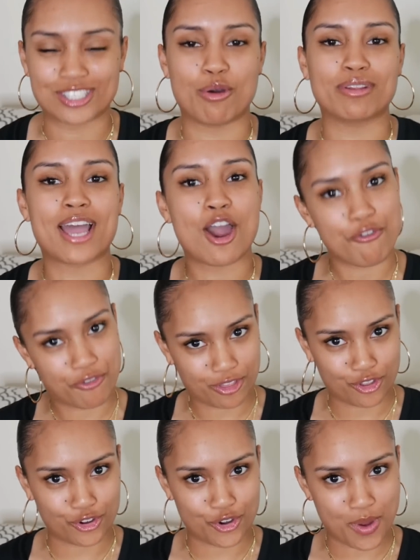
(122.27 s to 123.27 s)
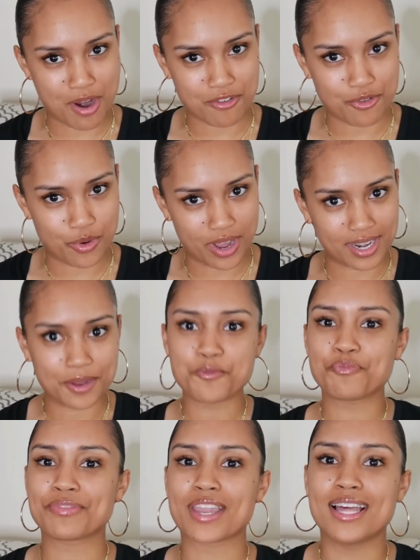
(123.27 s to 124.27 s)
so without further ado, everyone,
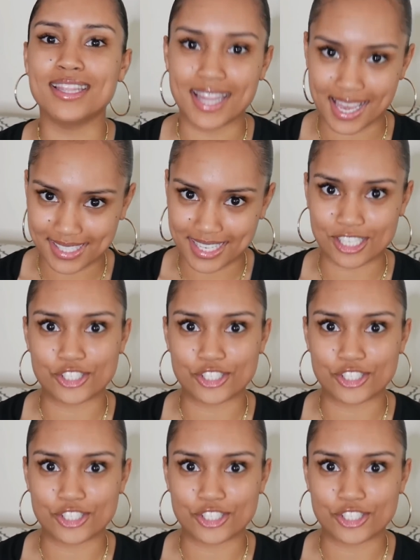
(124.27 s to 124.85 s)
let's get